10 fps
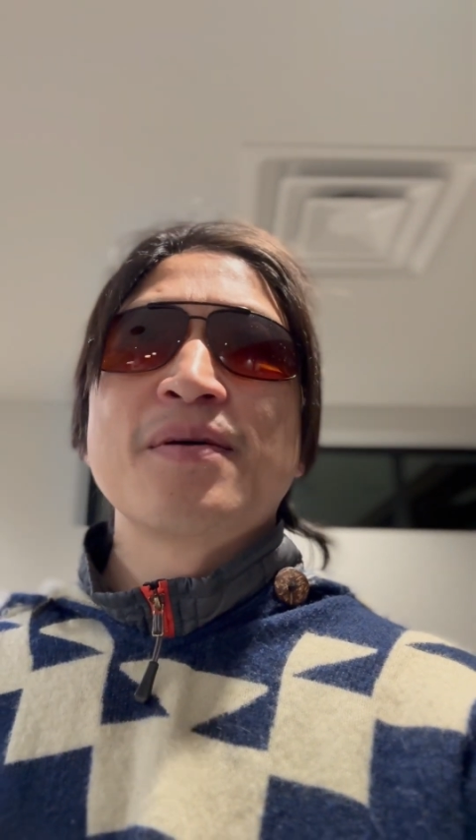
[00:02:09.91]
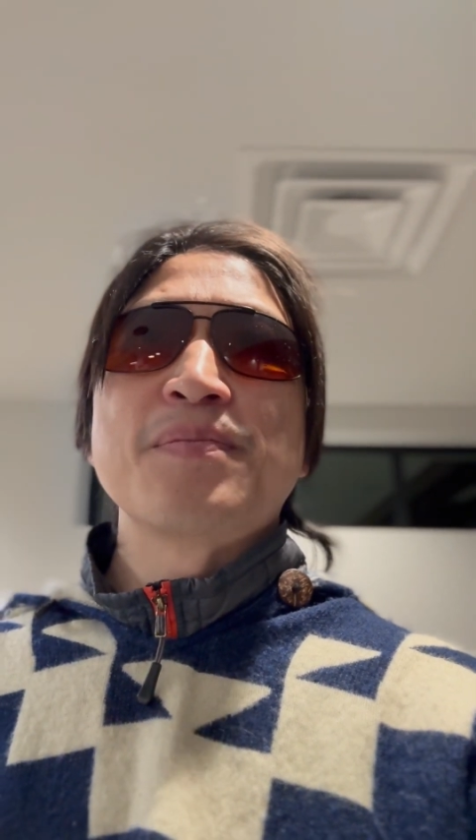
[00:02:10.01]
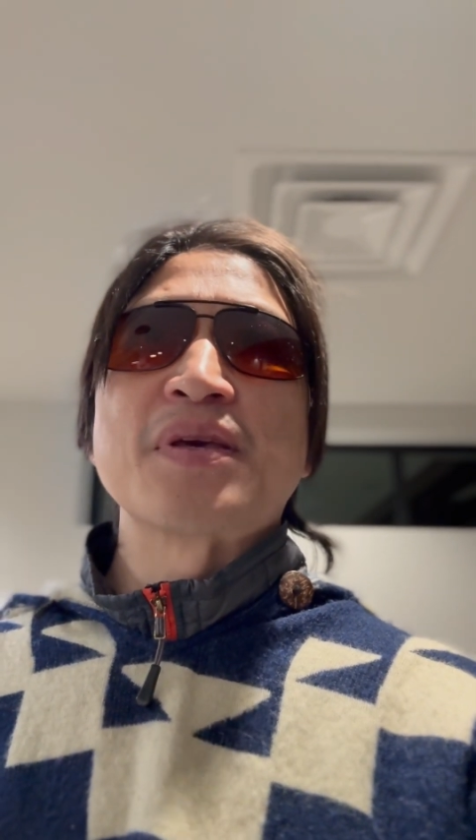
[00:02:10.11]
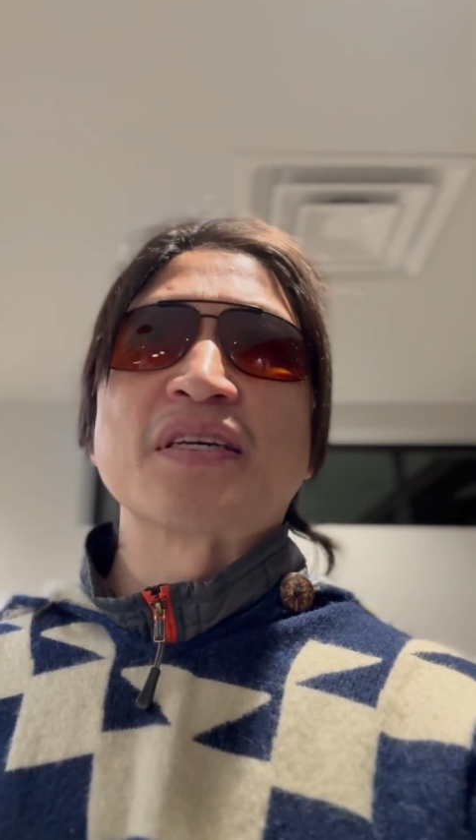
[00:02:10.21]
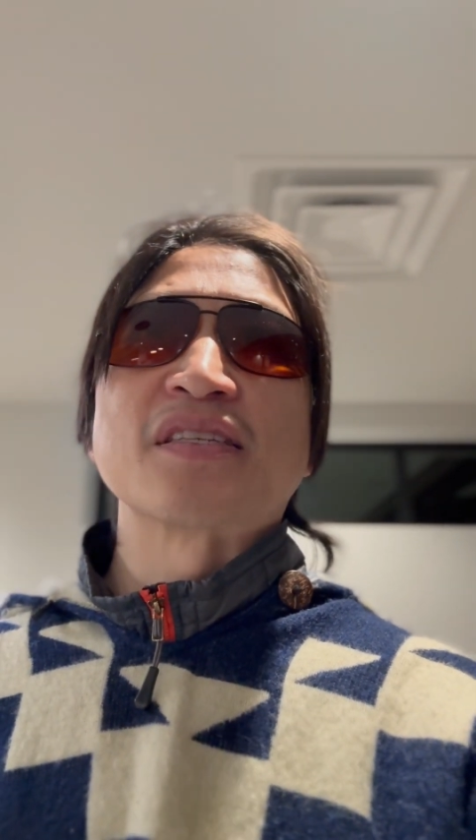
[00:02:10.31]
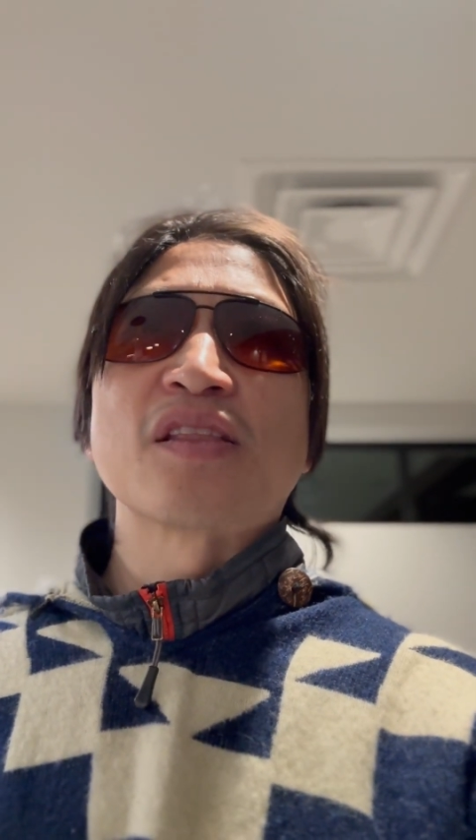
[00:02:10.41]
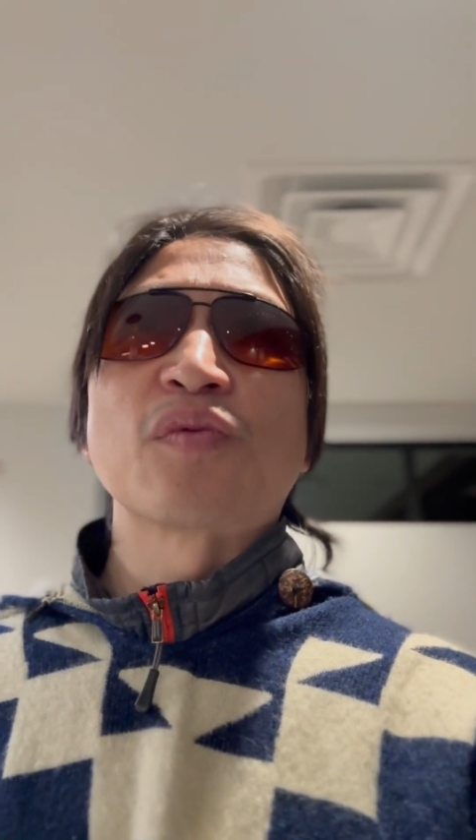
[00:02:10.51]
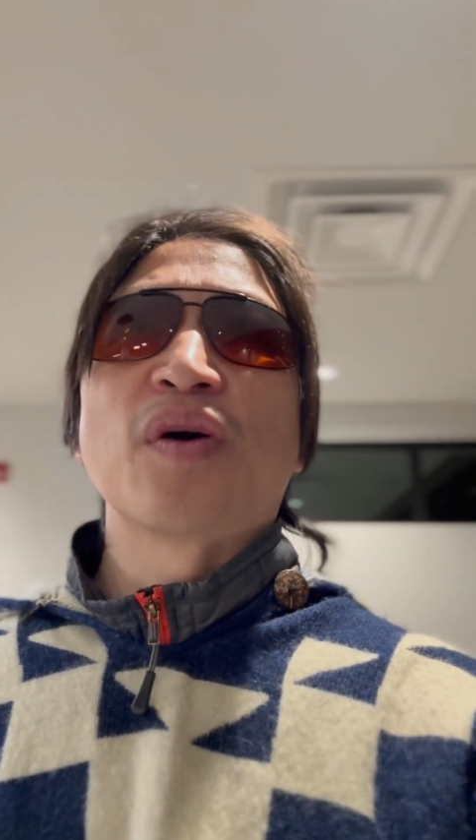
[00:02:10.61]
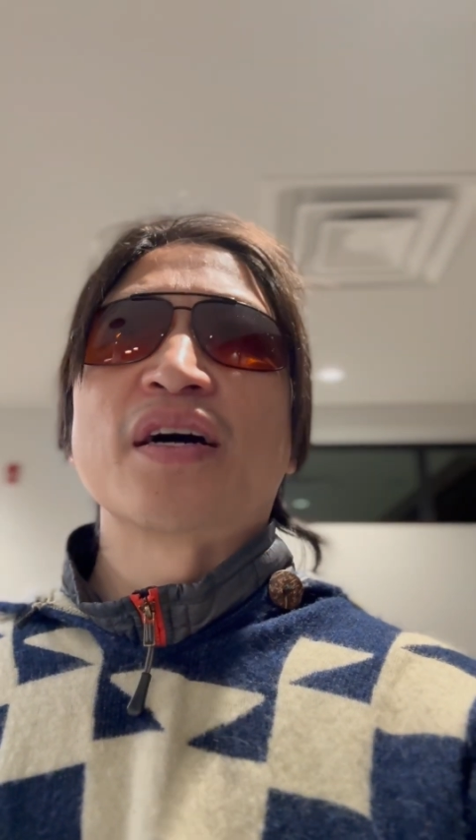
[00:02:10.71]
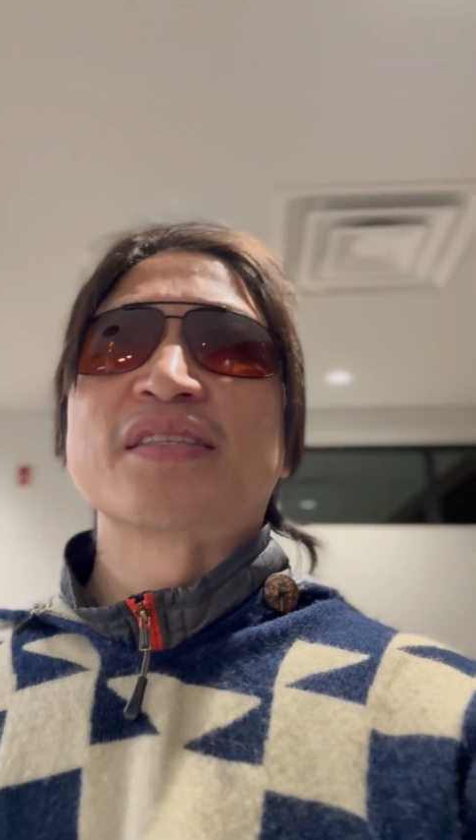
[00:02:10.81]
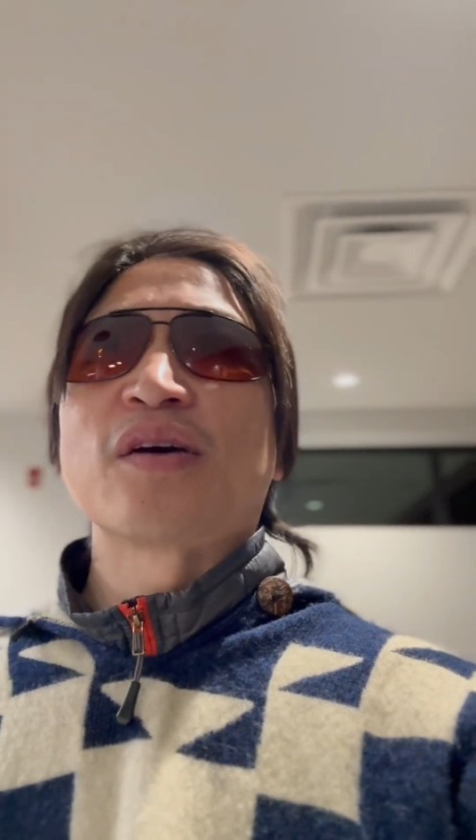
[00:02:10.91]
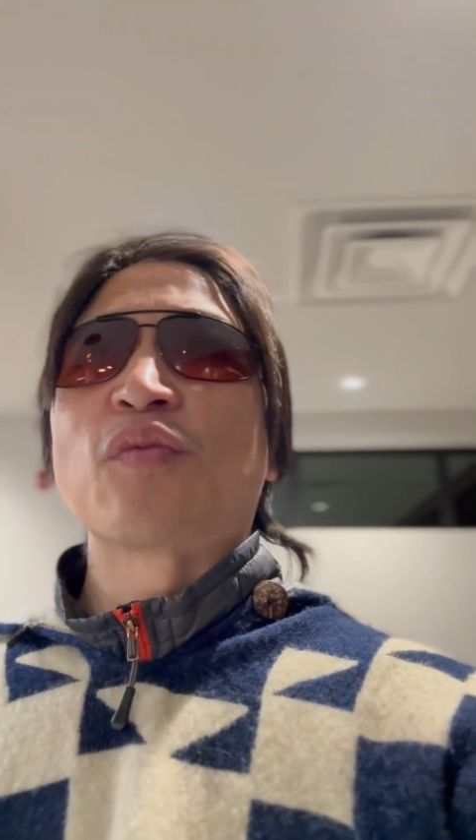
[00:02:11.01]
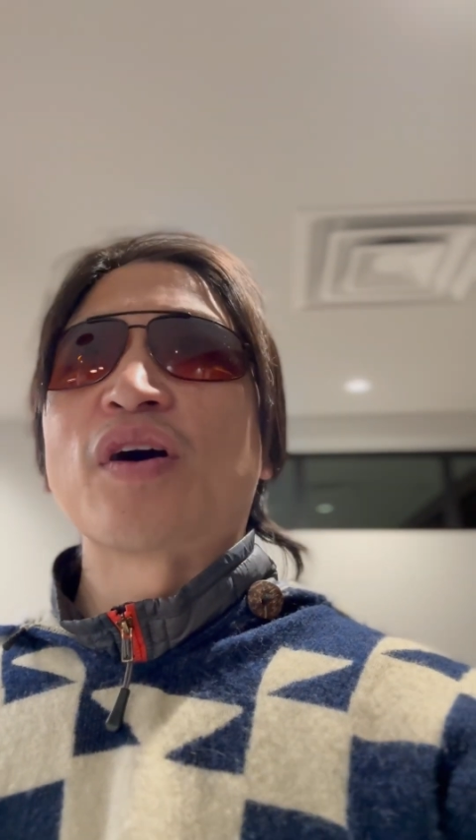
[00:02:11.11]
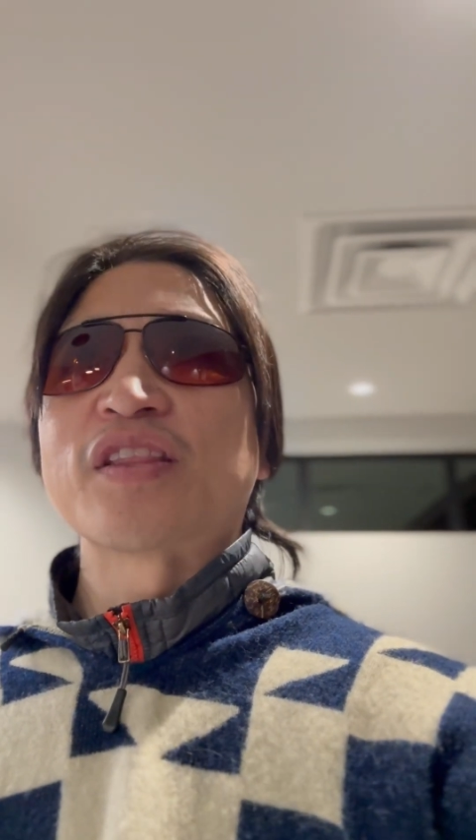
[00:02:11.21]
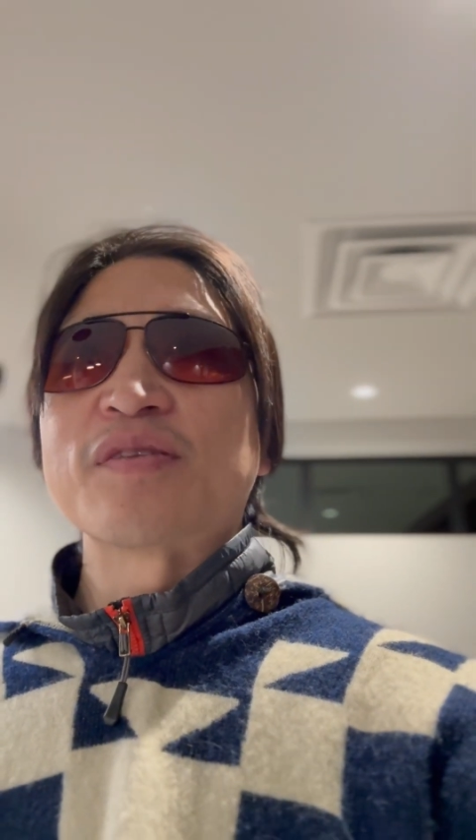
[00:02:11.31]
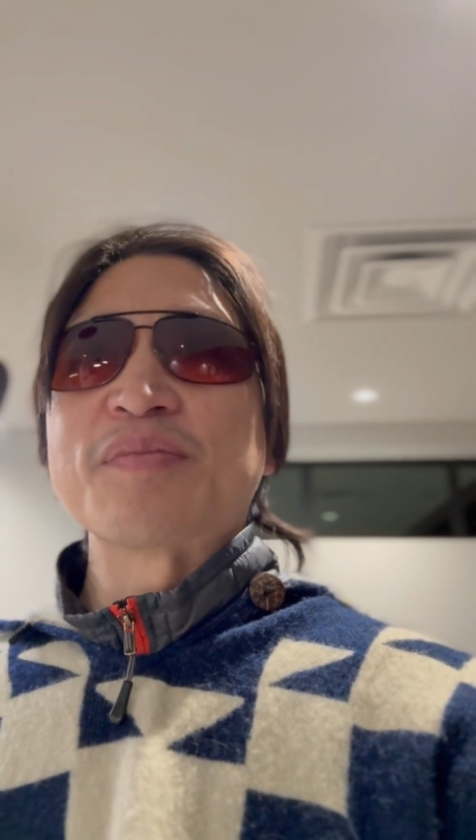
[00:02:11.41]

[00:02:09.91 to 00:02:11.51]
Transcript: Because otherwise I want them to